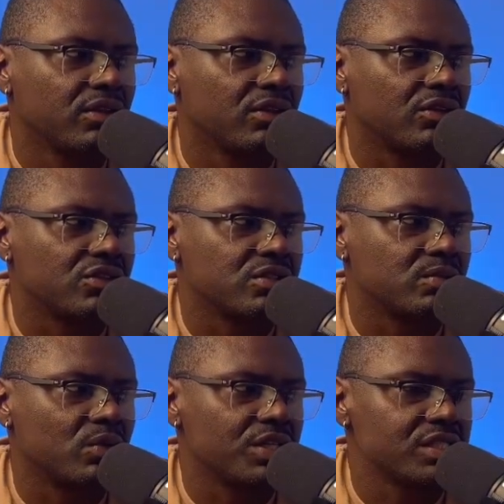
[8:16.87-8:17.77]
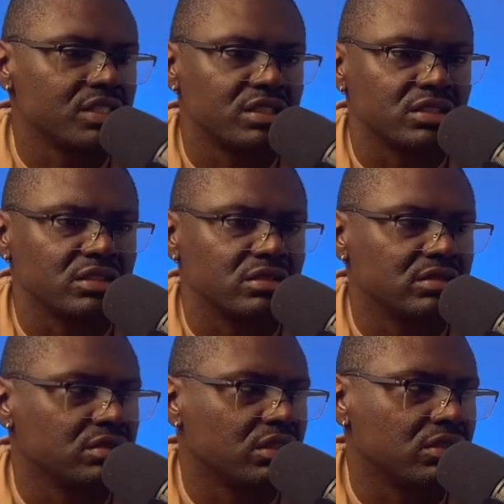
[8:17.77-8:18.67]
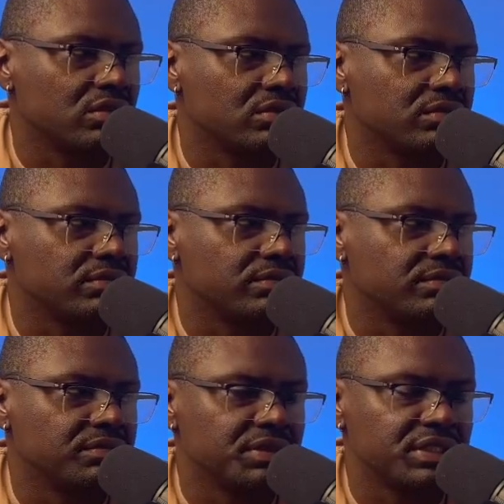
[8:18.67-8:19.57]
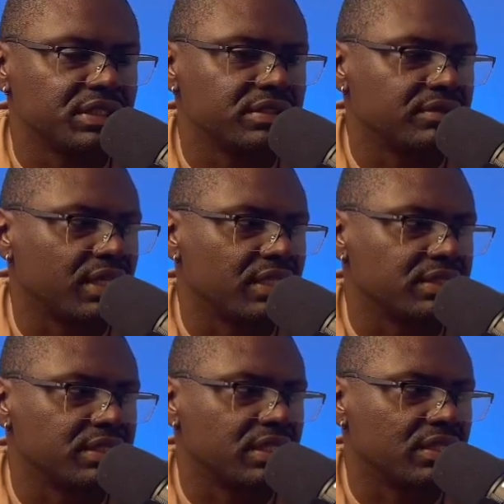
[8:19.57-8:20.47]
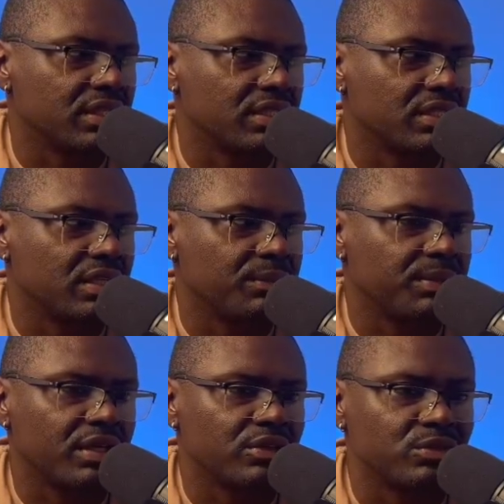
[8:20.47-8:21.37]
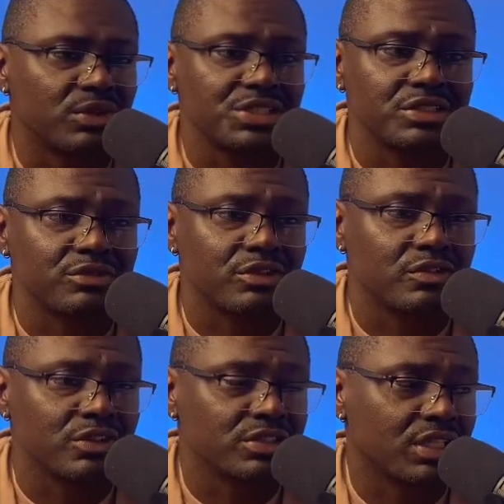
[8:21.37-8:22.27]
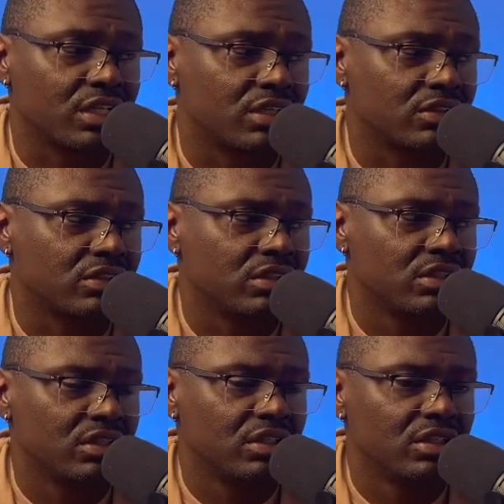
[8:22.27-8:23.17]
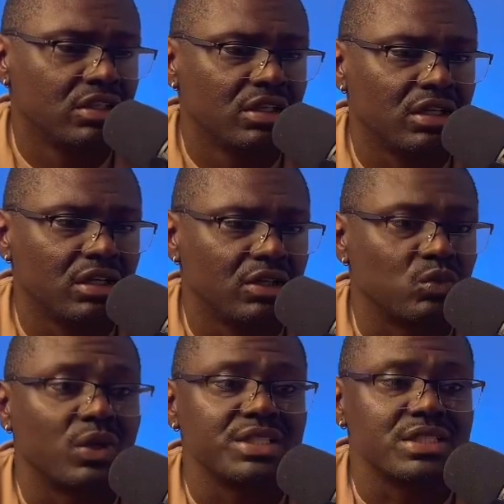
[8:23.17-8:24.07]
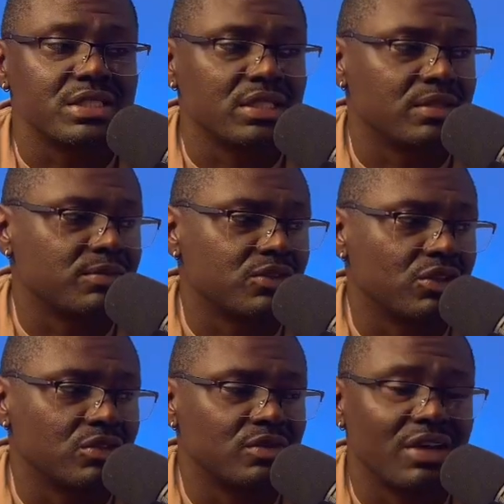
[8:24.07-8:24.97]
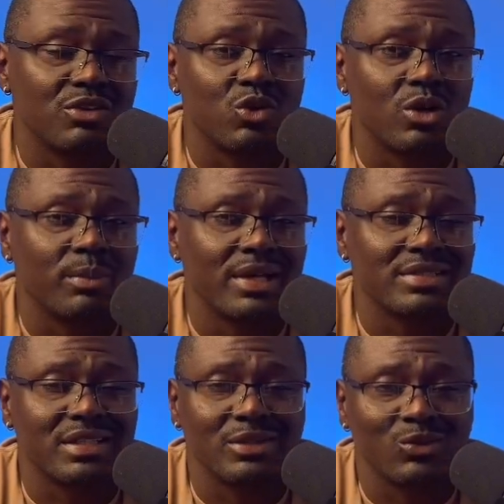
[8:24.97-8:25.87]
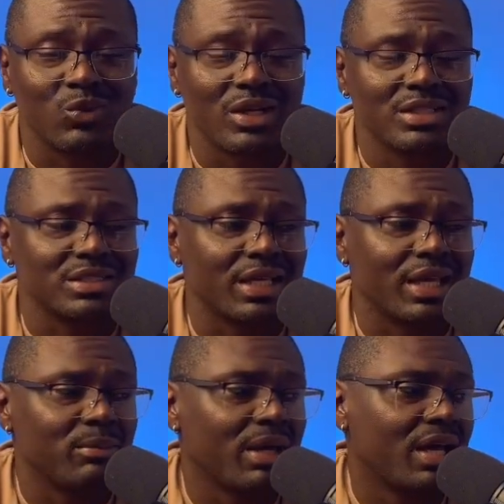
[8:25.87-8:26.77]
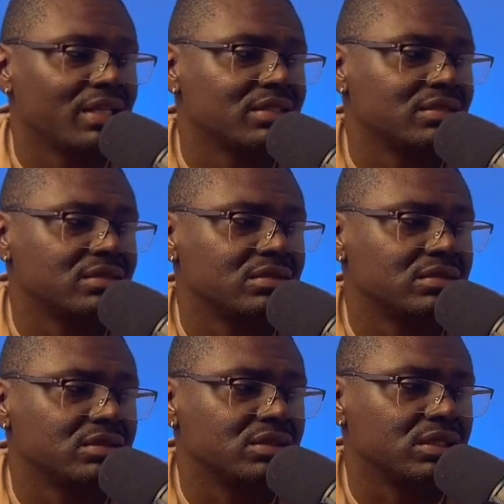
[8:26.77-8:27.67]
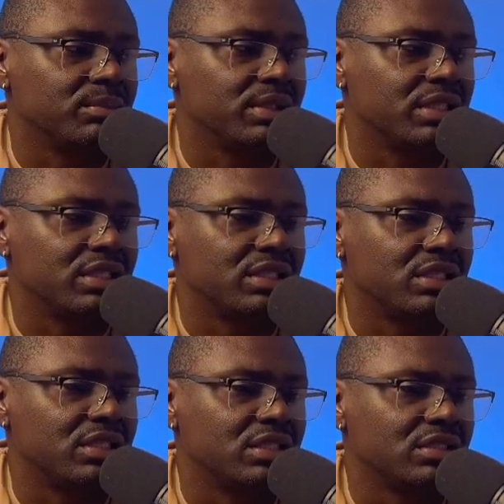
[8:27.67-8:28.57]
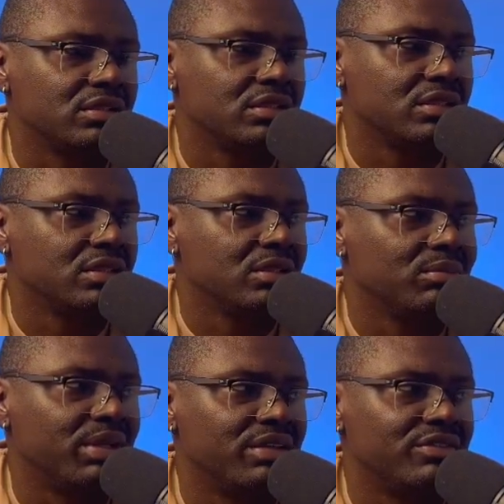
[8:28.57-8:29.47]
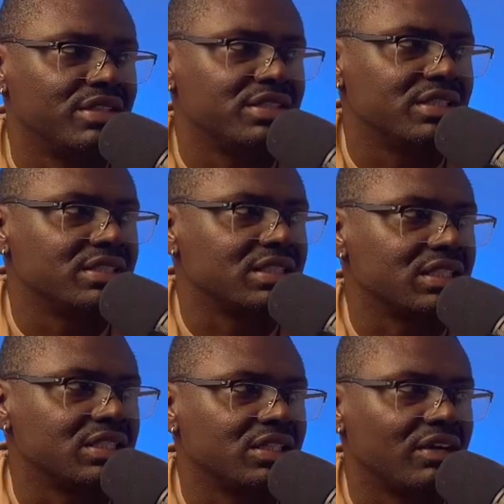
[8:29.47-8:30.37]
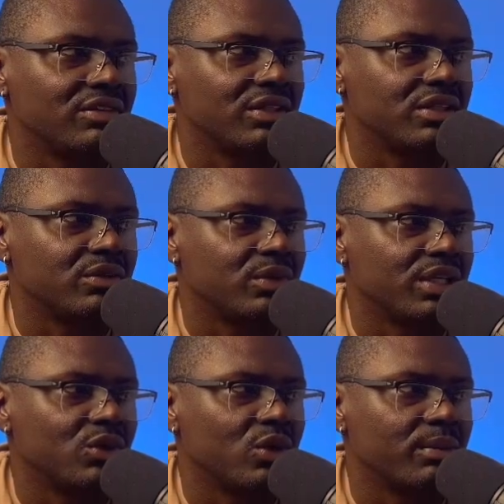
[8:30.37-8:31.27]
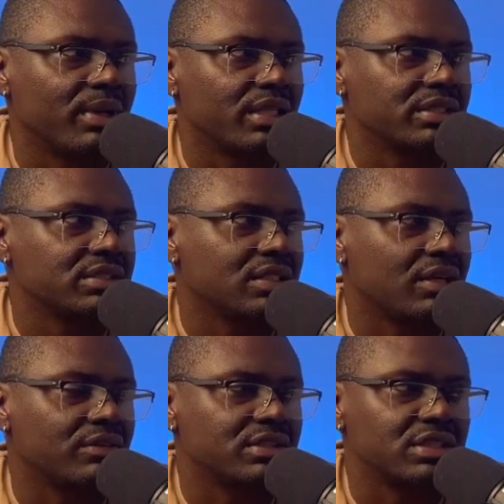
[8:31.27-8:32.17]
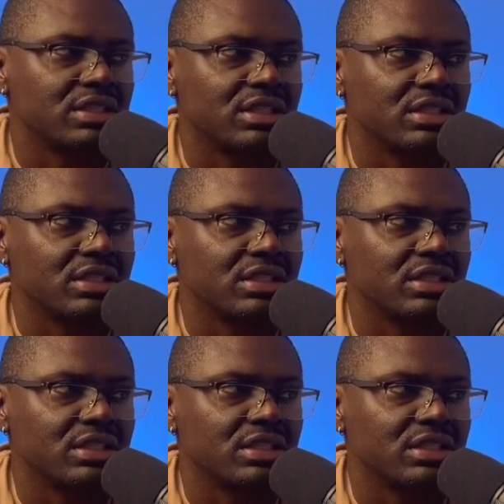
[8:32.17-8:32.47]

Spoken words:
there's some rushing little things in there that can help out. Rushing for a first down, rush attempts. So having quarterbacks that rush and pass could be a benefit to this league. Having running quarterbacks. Obviously,